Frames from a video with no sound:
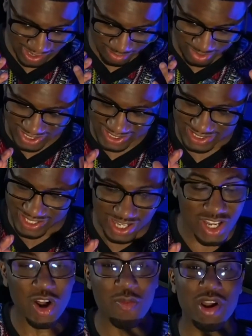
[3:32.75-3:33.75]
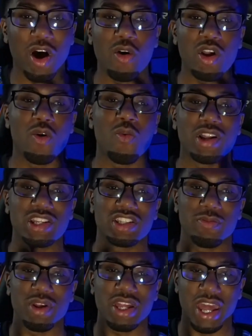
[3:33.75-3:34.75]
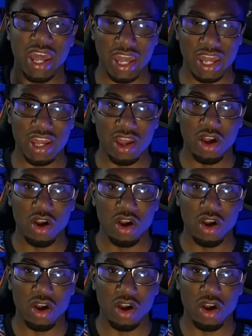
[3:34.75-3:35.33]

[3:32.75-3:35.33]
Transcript: But, you know, Mihoyo wants this to be a